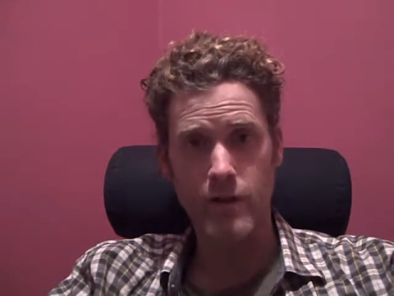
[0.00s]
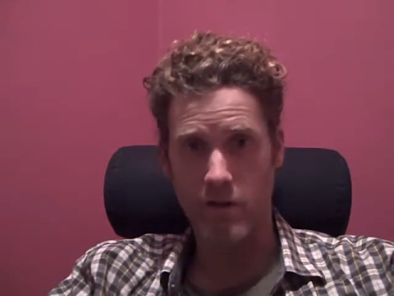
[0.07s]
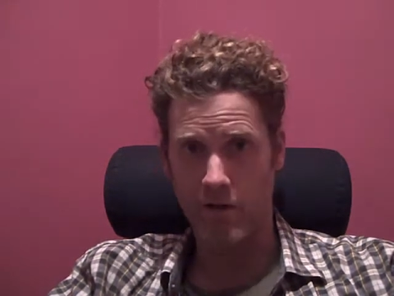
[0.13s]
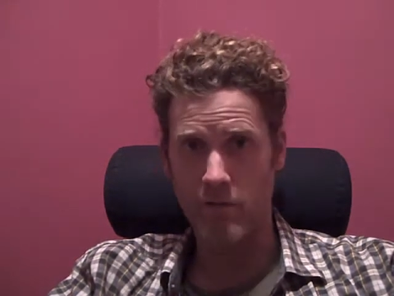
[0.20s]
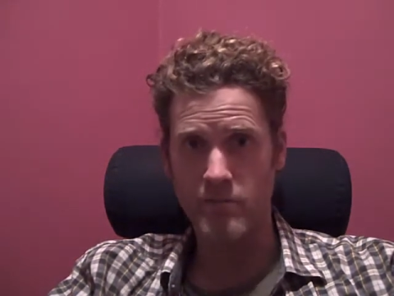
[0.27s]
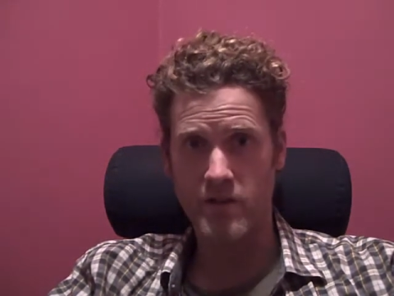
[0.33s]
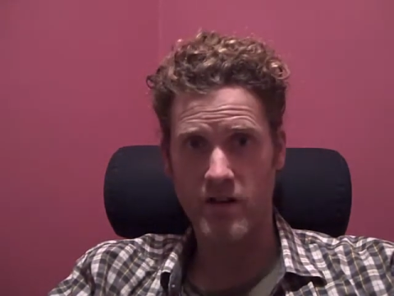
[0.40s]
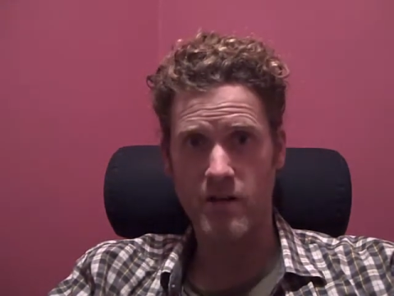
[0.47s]
You know,
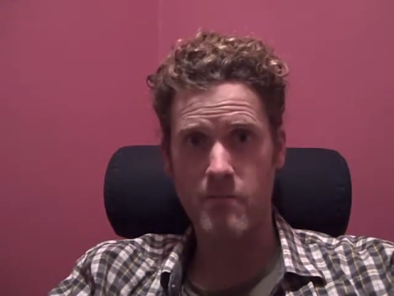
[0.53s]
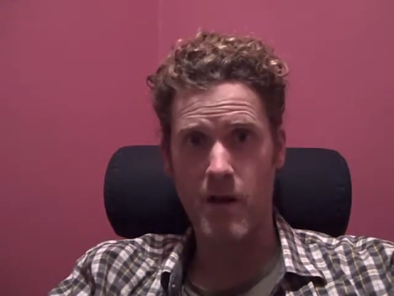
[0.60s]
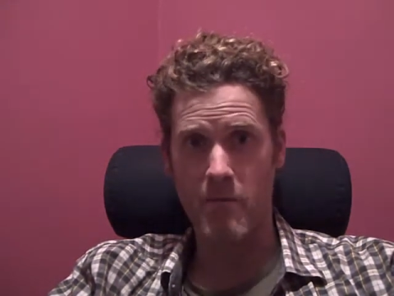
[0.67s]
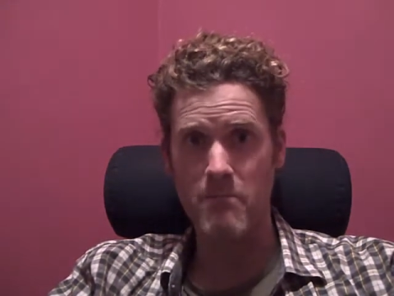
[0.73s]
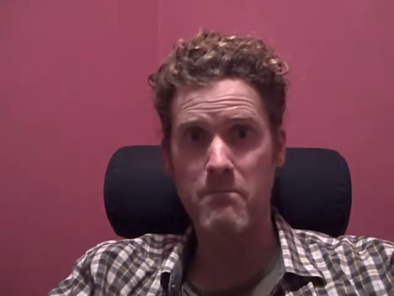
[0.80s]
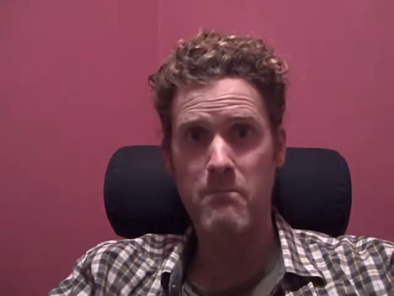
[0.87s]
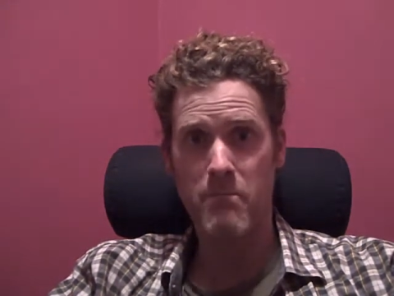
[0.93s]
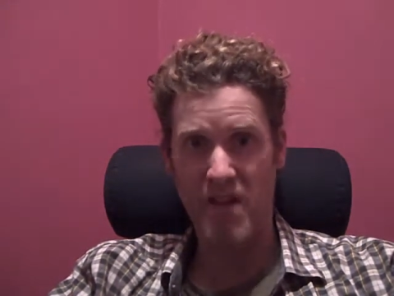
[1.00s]
I'm talking about
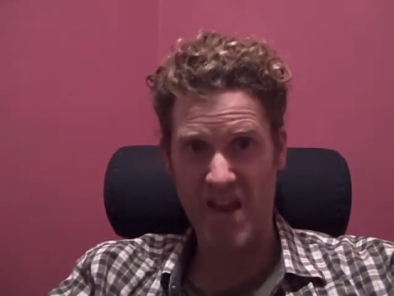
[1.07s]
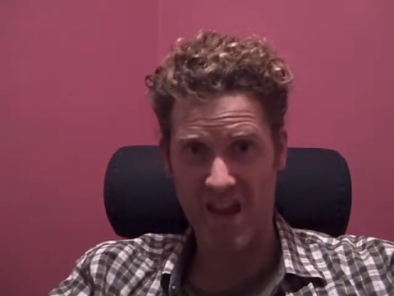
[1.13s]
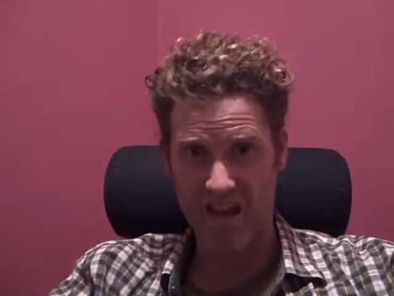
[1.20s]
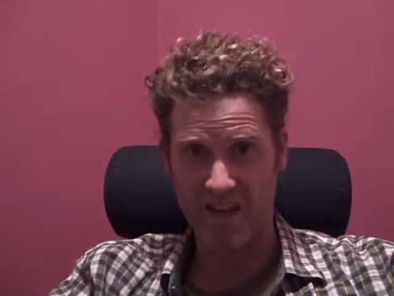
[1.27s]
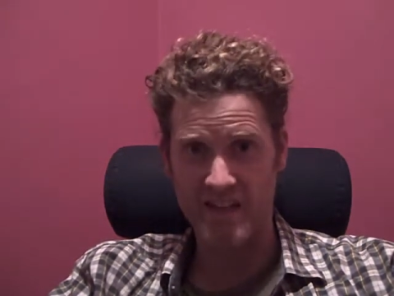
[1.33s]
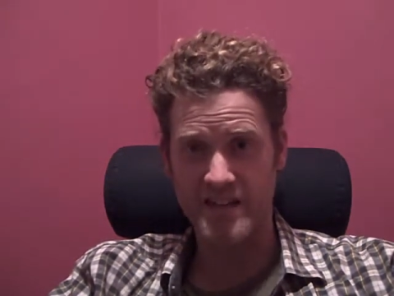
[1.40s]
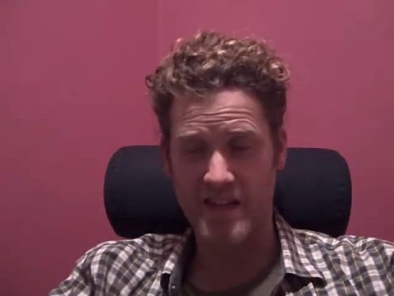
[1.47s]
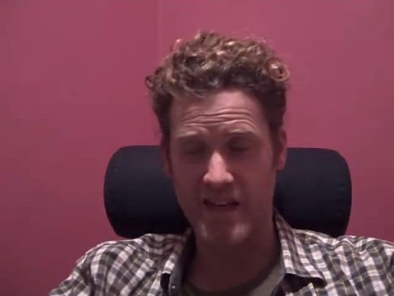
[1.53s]

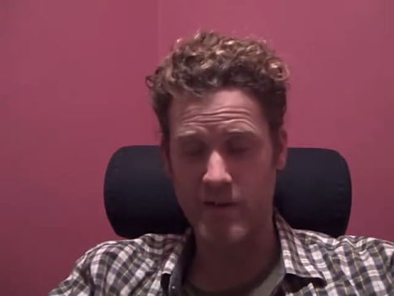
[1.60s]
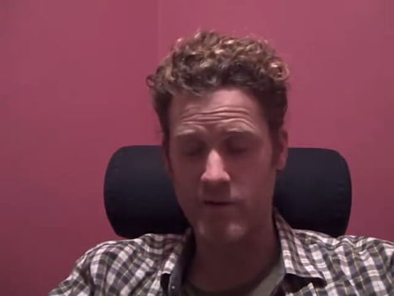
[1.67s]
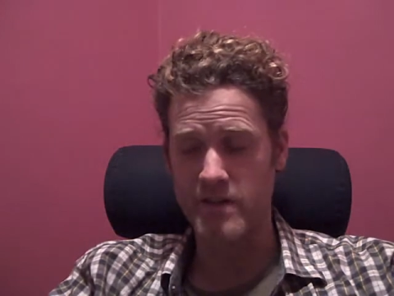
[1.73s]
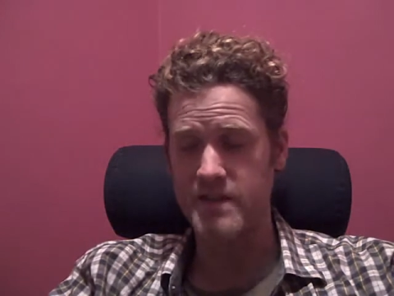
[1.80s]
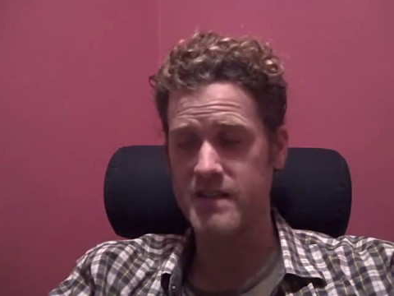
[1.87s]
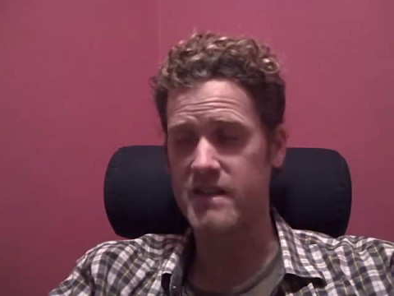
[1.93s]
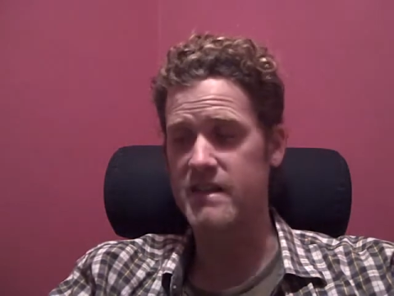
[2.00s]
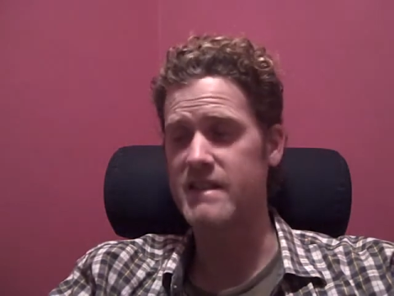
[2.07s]
big
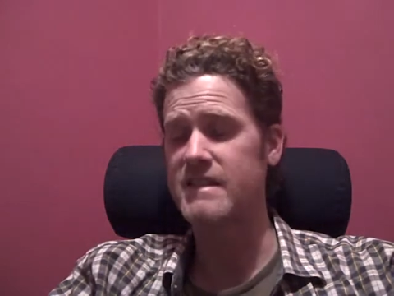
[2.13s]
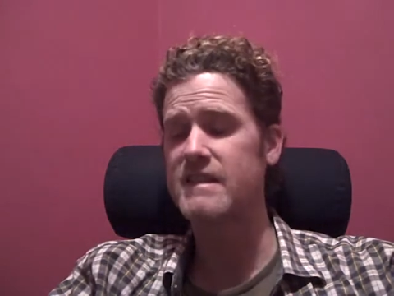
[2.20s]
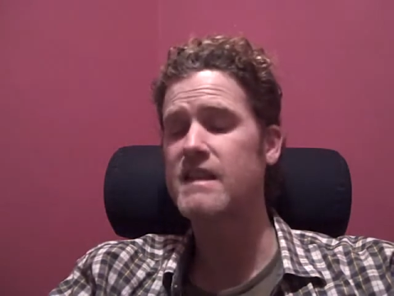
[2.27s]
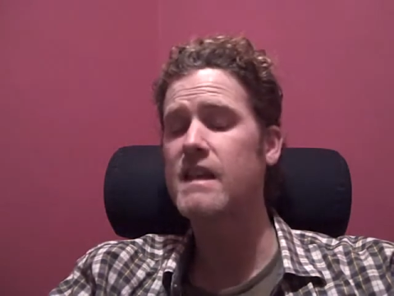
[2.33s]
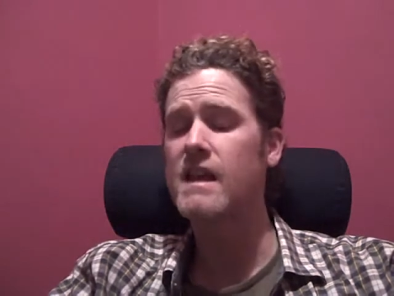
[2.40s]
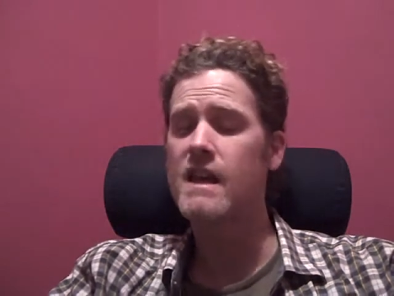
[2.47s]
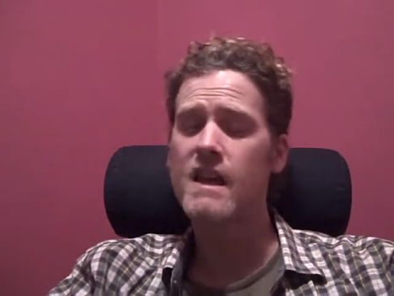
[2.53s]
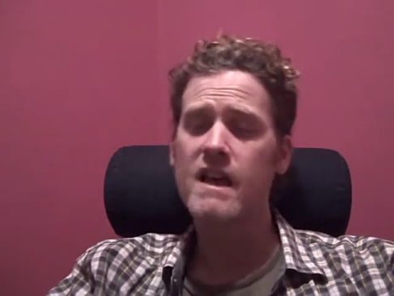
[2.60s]
synchronicities,
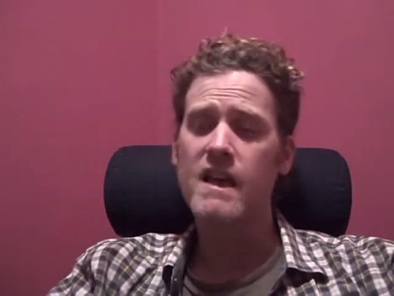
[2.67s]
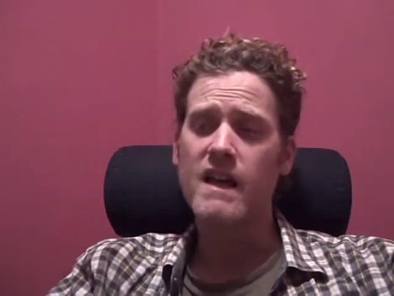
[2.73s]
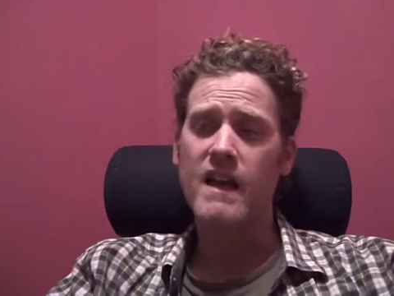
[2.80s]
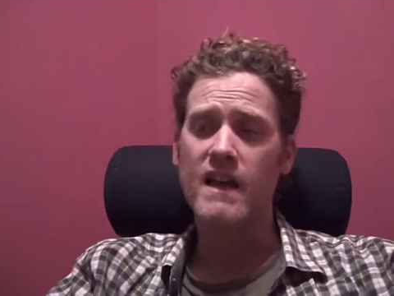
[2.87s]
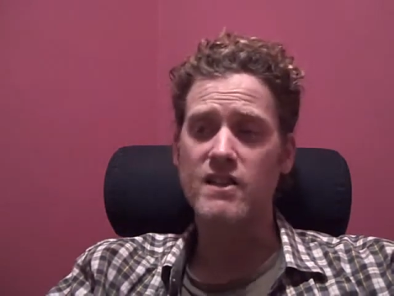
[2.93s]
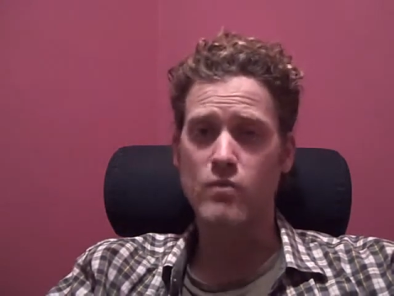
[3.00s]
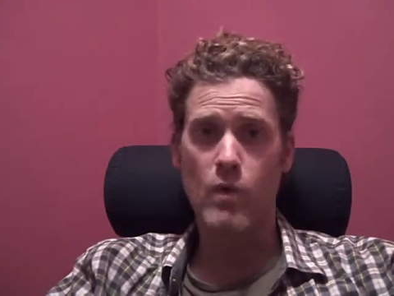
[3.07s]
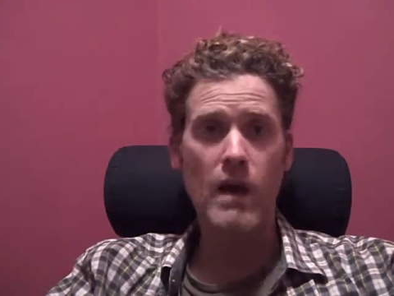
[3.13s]

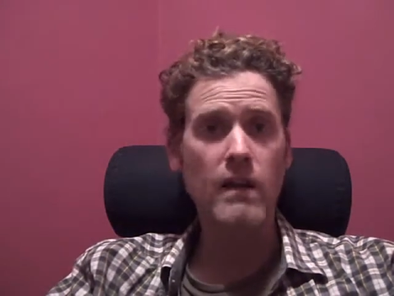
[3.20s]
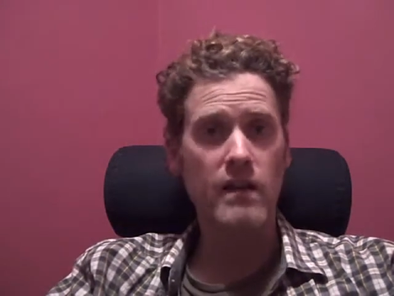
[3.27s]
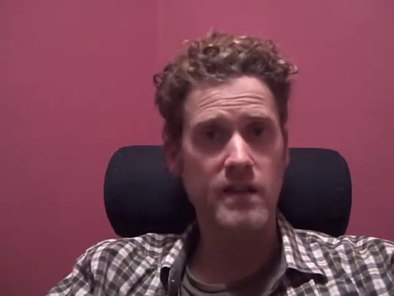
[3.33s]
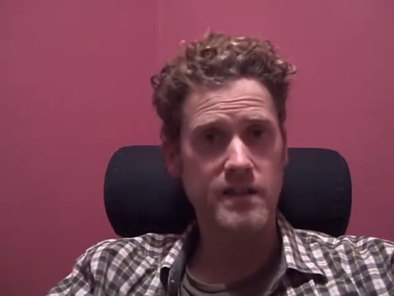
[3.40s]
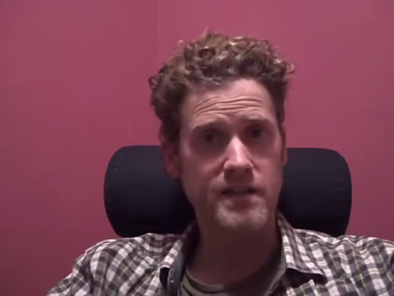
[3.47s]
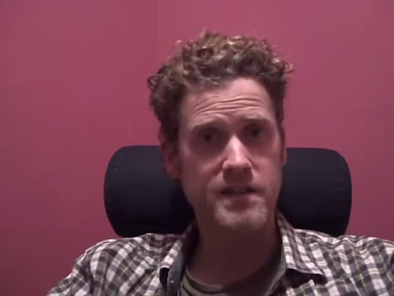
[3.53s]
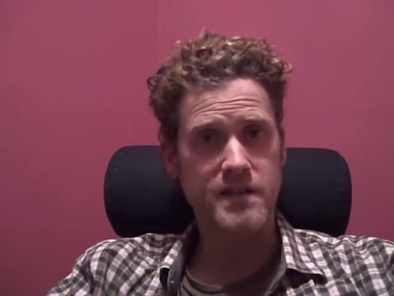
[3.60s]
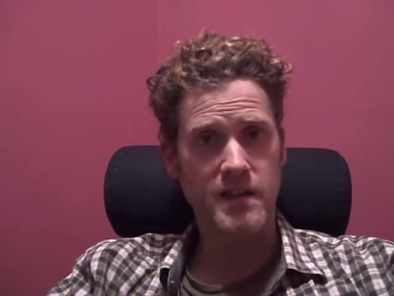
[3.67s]
as well
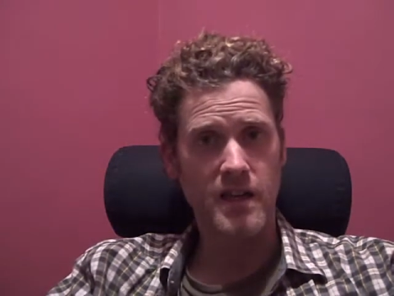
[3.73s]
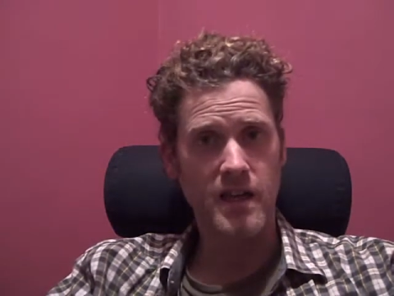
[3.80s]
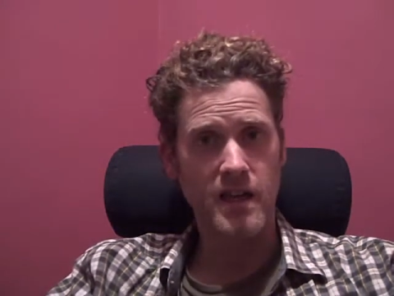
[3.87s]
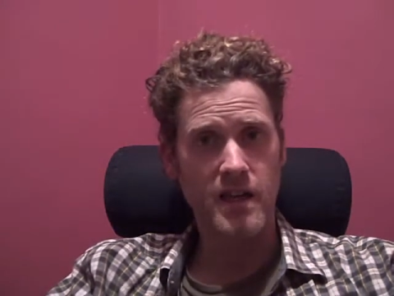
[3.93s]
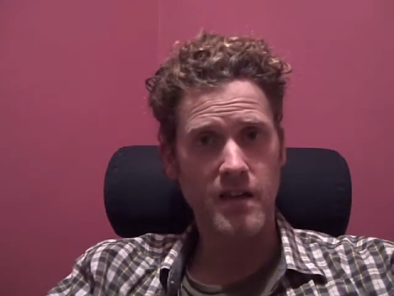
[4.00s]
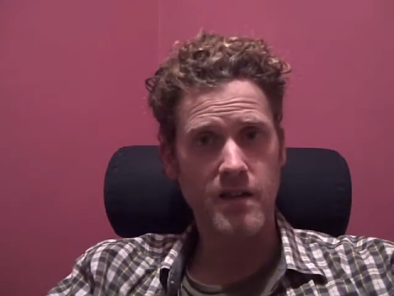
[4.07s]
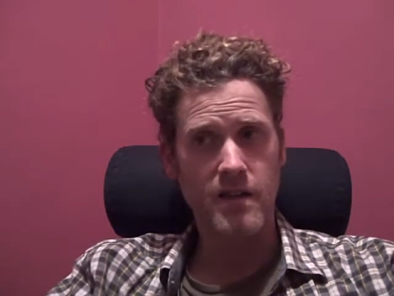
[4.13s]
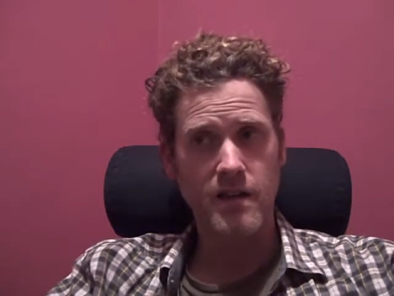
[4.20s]
as
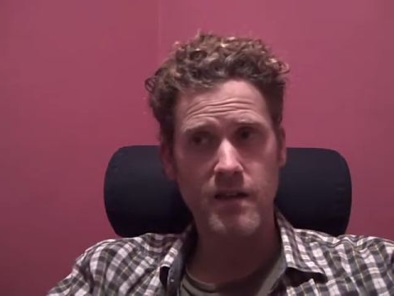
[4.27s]
uh,